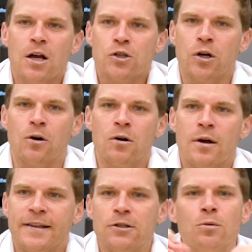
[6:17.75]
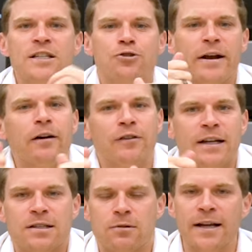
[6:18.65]
So there's always a trade-off on
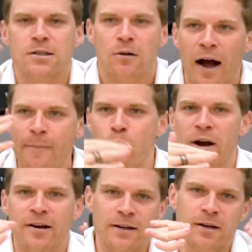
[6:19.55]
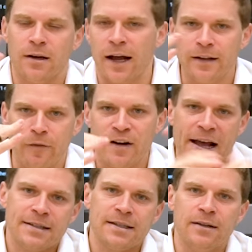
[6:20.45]
this, right? So I'm wearing kind of
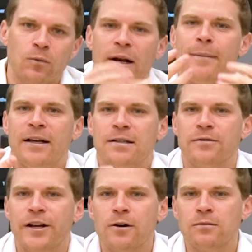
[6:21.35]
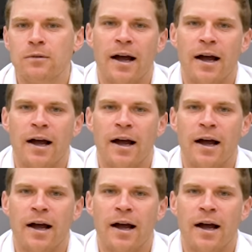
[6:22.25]
different hats when I make this video.